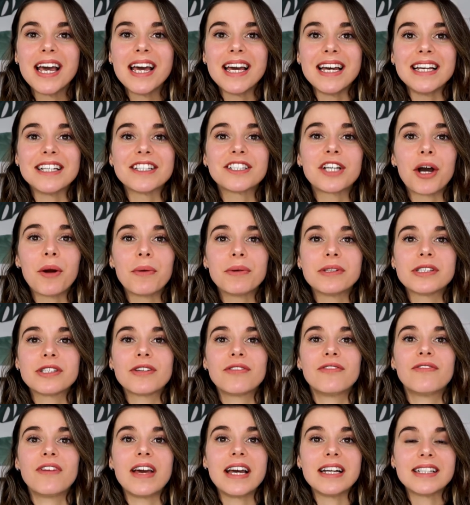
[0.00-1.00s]
is going to
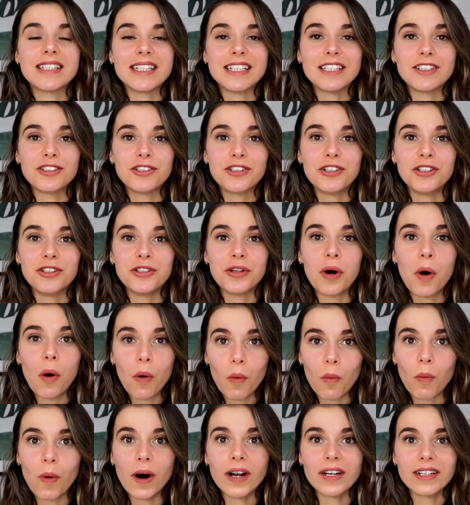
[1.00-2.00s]
fit into your
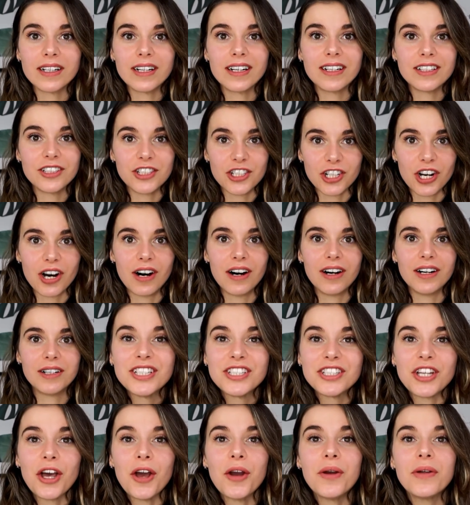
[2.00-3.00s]
one jar.
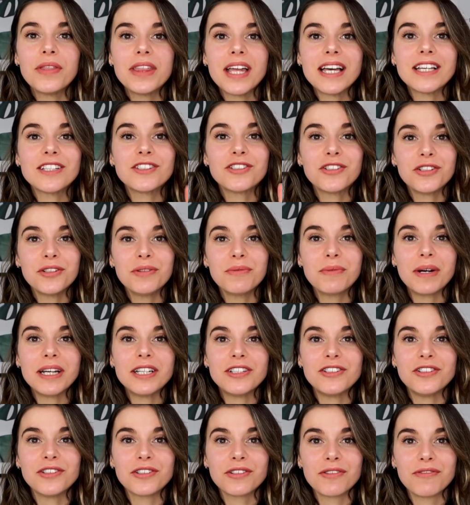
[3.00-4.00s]
So there's two
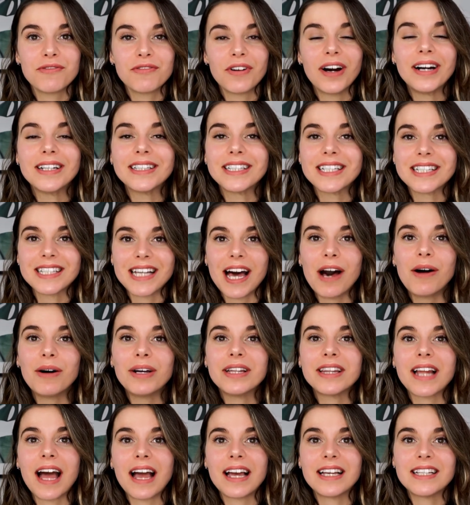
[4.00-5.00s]
ways you can find this out,
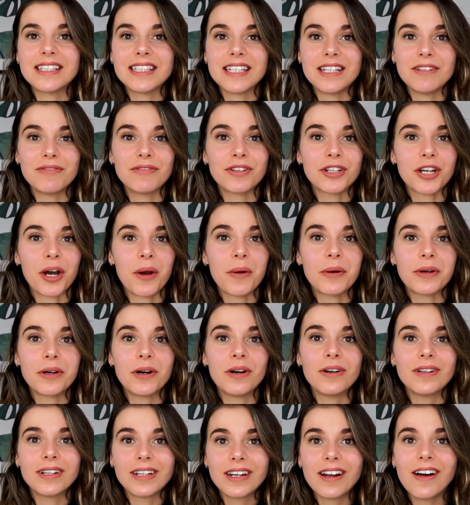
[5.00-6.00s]
and that is either going
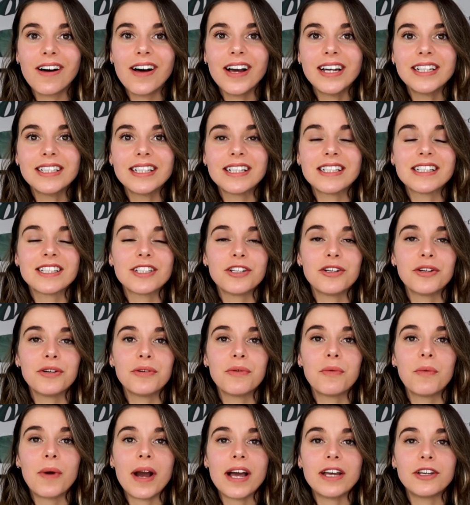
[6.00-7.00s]
online to
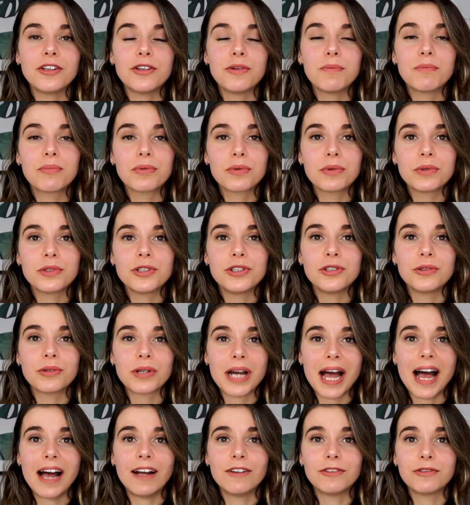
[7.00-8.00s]
where you brought your
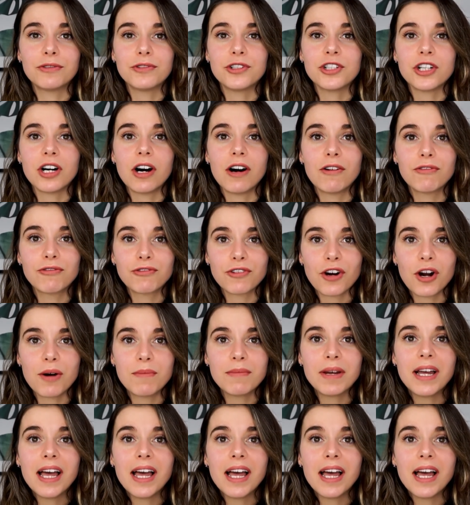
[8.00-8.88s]
candle jar from